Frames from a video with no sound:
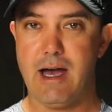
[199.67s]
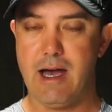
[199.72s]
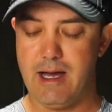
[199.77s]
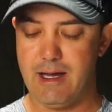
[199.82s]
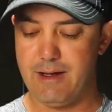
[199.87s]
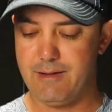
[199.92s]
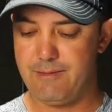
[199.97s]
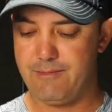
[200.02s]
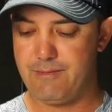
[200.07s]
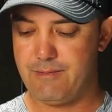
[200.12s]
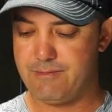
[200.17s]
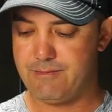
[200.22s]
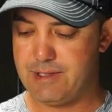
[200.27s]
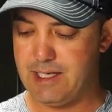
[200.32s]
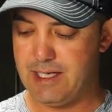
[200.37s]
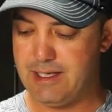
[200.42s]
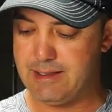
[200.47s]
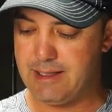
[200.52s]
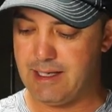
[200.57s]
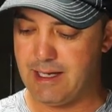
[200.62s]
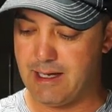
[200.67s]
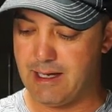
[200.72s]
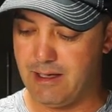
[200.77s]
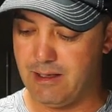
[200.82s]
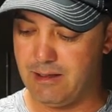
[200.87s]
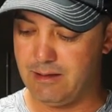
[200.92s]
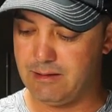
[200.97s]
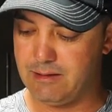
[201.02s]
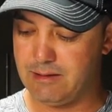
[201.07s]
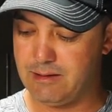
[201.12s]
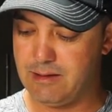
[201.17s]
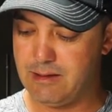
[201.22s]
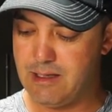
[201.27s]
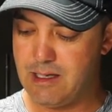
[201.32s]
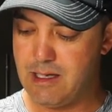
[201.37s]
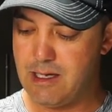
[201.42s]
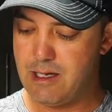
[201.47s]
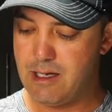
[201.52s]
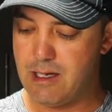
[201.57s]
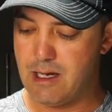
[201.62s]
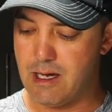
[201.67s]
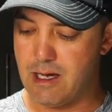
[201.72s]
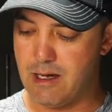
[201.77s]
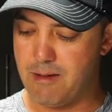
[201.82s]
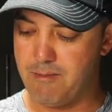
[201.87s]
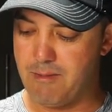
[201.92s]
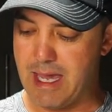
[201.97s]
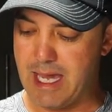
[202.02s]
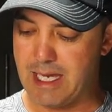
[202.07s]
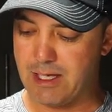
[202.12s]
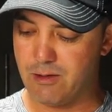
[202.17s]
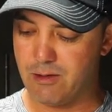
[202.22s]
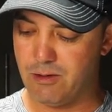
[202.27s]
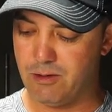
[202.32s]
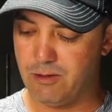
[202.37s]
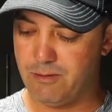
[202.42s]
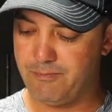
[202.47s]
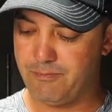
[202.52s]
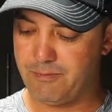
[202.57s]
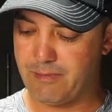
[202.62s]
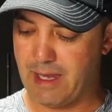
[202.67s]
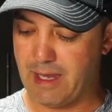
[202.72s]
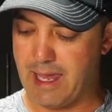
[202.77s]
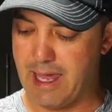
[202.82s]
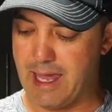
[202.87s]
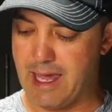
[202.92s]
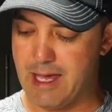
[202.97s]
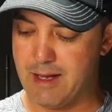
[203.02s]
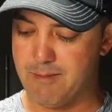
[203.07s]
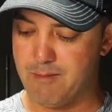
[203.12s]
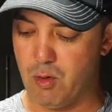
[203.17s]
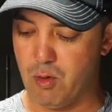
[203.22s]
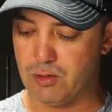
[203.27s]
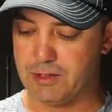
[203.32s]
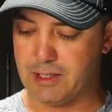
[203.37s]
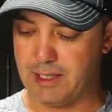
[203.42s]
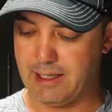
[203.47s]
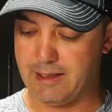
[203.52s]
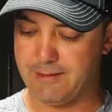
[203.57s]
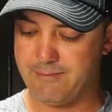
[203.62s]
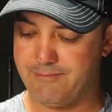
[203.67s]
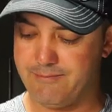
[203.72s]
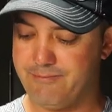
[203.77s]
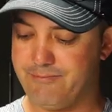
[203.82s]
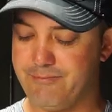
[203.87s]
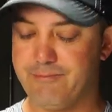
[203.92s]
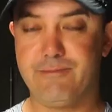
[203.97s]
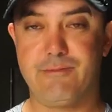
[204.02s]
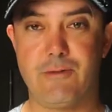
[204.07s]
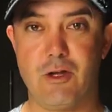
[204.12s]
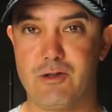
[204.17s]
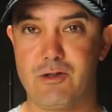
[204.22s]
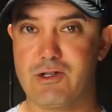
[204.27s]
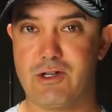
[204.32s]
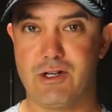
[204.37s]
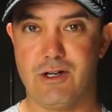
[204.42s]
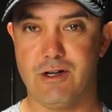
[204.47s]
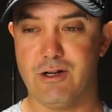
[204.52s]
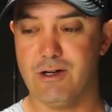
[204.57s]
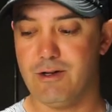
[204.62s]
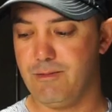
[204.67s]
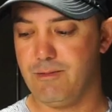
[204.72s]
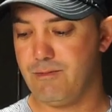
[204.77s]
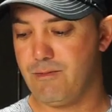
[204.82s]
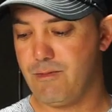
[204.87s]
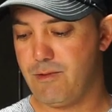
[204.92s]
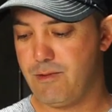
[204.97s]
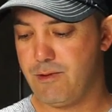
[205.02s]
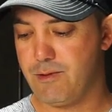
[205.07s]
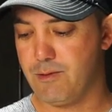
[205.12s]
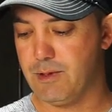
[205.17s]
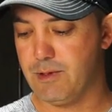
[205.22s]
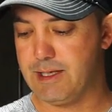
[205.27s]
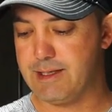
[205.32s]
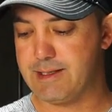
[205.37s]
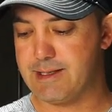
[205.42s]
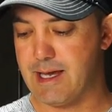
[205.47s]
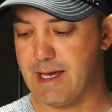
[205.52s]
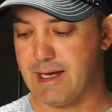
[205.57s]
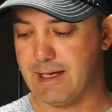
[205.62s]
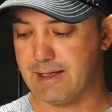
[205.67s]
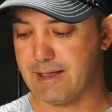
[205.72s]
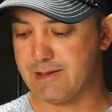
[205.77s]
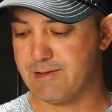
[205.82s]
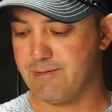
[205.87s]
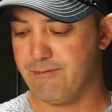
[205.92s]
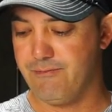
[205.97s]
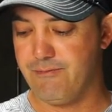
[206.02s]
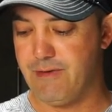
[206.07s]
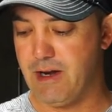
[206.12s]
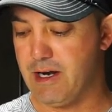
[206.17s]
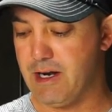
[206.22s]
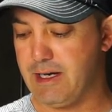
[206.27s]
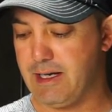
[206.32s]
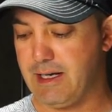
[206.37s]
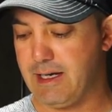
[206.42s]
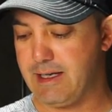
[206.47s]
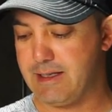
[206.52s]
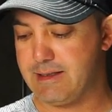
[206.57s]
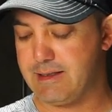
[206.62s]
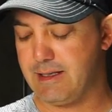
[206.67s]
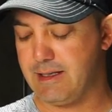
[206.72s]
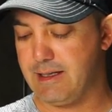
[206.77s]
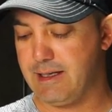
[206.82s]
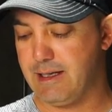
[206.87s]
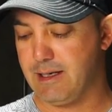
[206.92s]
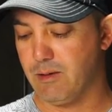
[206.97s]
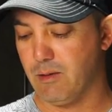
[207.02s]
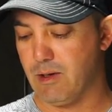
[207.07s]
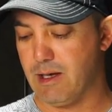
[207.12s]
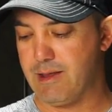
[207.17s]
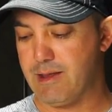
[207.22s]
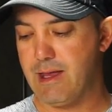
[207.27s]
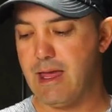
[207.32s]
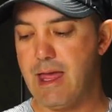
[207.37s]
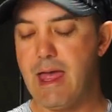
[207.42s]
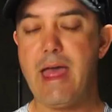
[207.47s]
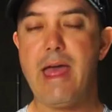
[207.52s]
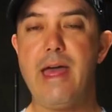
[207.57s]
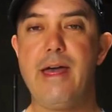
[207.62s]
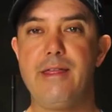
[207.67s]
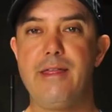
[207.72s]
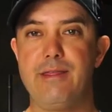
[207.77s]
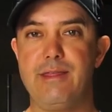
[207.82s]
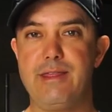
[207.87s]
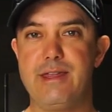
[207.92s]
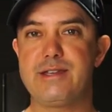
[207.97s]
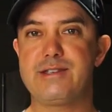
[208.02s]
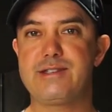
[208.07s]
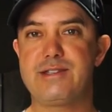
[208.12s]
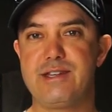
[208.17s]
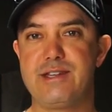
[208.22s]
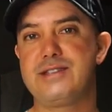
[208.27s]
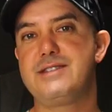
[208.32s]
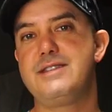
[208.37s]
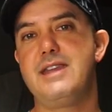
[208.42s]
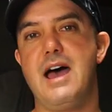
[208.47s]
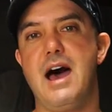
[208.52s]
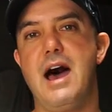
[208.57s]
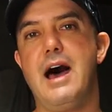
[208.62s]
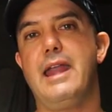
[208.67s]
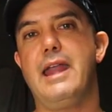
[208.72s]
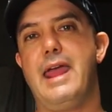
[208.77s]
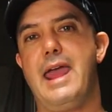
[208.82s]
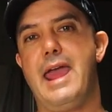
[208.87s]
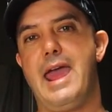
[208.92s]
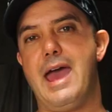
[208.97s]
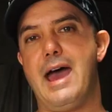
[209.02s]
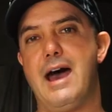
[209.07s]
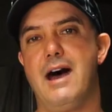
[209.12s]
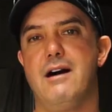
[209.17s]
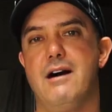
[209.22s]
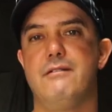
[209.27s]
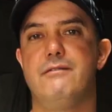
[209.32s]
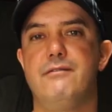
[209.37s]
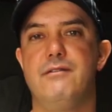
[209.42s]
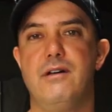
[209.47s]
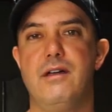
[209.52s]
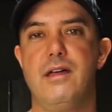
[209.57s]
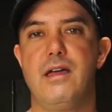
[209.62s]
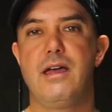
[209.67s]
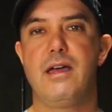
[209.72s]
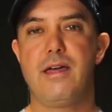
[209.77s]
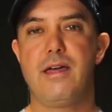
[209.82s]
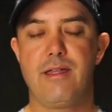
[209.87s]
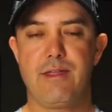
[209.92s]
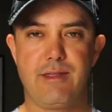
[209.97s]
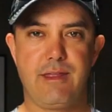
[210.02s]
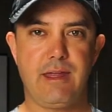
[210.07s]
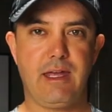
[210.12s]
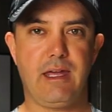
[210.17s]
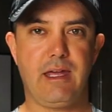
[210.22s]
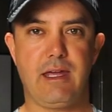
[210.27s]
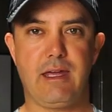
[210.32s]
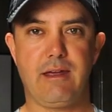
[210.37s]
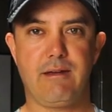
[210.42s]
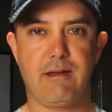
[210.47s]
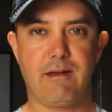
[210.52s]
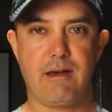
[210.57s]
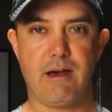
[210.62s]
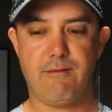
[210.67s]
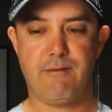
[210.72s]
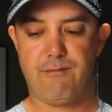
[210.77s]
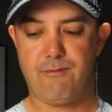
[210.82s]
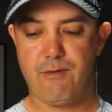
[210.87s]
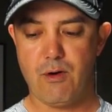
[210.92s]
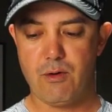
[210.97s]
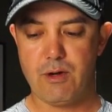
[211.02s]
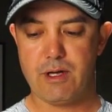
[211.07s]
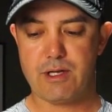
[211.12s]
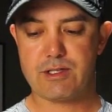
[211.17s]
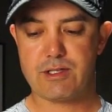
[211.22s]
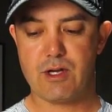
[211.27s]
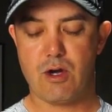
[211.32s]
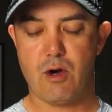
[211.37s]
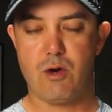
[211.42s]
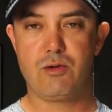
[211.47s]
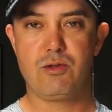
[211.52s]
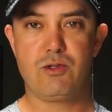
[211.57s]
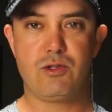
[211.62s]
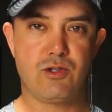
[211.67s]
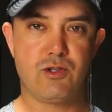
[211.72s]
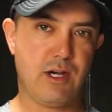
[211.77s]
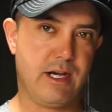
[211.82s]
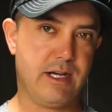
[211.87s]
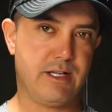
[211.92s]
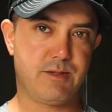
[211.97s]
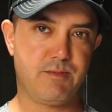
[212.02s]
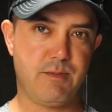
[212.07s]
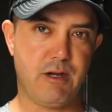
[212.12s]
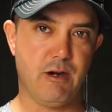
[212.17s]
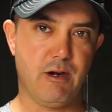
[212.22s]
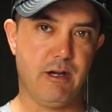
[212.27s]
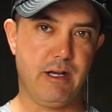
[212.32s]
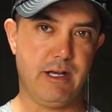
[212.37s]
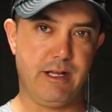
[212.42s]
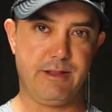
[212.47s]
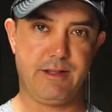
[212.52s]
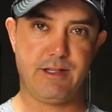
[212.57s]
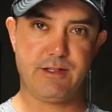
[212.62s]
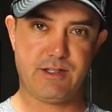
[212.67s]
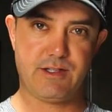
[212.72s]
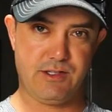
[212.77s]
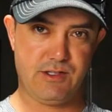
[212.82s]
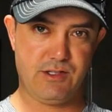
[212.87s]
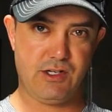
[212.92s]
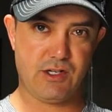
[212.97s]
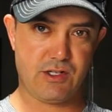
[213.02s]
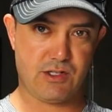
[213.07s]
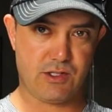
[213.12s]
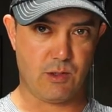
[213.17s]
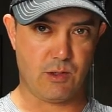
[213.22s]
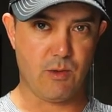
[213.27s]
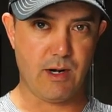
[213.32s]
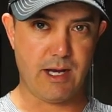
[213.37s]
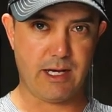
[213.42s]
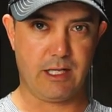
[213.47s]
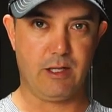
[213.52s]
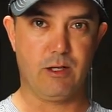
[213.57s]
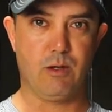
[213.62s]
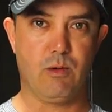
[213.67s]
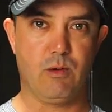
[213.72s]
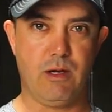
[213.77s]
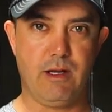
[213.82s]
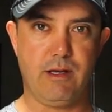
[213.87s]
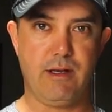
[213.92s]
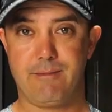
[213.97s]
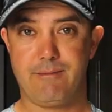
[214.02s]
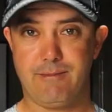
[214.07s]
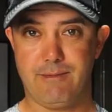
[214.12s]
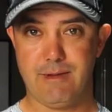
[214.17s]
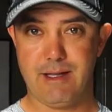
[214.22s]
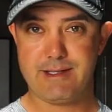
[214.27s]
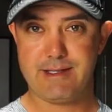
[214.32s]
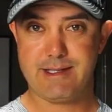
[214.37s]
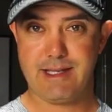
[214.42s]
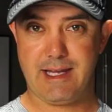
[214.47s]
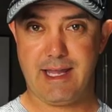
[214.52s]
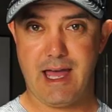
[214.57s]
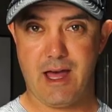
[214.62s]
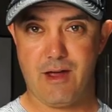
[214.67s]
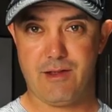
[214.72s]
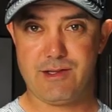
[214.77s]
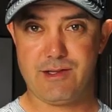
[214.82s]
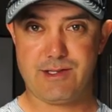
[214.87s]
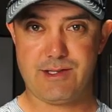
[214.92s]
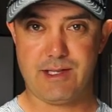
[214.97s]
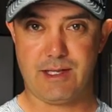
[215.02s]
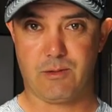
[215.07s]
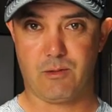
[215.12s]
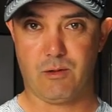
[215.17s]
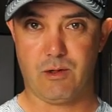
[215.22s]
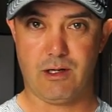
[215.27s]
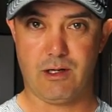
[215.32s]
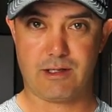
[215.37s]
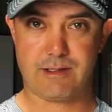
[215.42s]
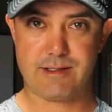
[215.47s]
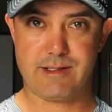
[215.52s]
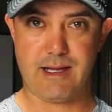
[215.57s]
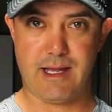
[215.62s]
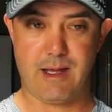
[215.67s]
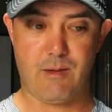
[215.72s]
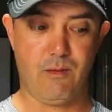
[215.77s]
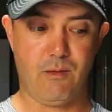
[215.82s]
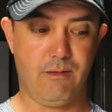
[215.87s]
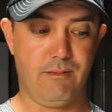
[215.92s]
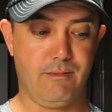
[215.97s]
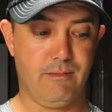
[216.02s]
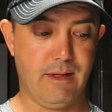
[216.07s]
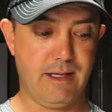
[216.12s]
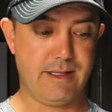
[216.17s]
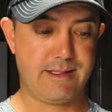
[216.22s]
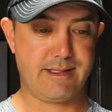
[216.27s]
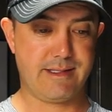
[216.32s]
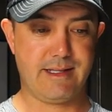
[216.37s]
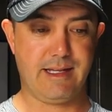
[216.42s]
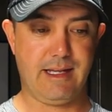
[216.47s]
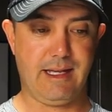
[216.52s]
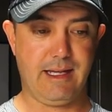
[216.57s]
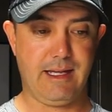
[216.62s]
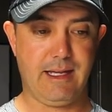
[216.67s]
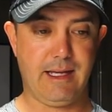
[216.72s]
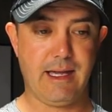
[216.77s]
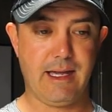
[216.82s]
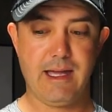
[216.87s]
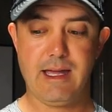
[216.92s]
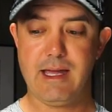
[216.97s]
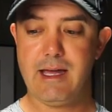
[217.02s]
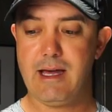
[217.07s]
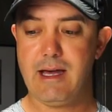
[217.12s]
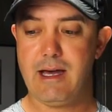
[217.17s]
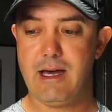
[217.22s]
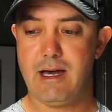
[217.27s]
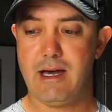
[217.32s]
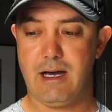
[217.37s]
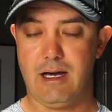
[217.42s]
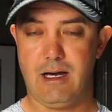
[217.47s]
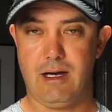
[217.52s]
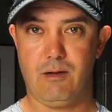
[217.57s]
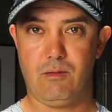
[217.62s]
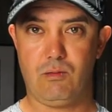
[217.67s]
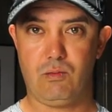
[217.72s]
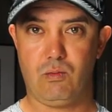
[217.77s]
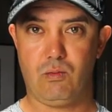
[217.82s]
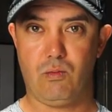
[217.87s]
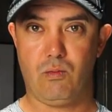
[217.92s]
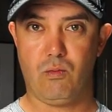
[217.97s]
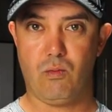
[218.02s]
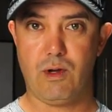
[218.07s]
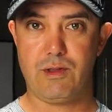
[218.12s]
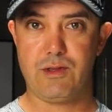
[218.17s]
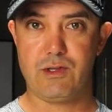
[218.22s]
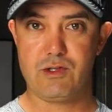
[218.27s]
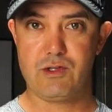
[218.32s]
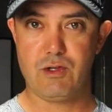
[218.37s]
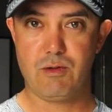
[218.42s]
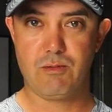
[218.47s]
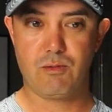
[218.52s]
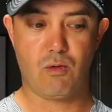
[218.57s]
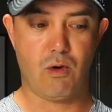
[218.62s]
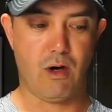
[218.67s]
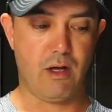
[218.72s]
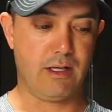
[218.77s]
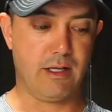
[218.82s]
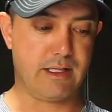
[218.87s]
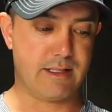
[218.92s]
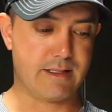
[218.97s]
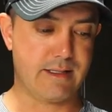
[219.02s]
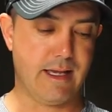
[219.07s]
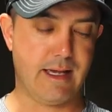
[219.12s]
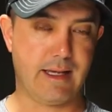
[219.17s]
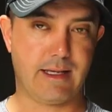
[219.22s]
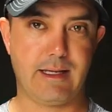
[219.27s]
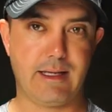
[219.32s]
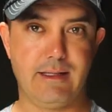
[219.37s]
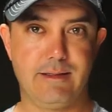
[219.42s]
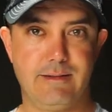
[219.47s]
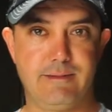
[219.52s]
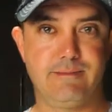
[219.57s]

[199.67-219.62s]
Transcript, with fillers: Uh, TTL, uh, manual, and multi. Those are your three settings. Very easy to deal with. This does not have the Phottix Odin transmitter in it. This is just the regular one. Let's see how this thing works and let's see uh, what the zoom quality is like.